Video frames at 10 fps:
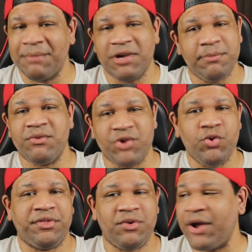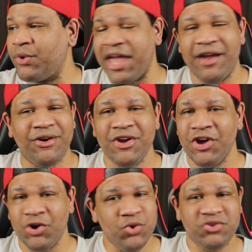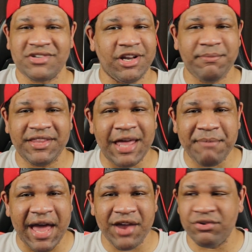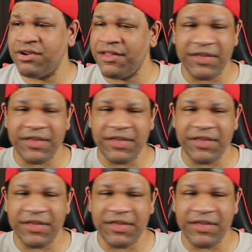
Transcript: I'm gonna be real with you. I don't care who's gonna be in that banner.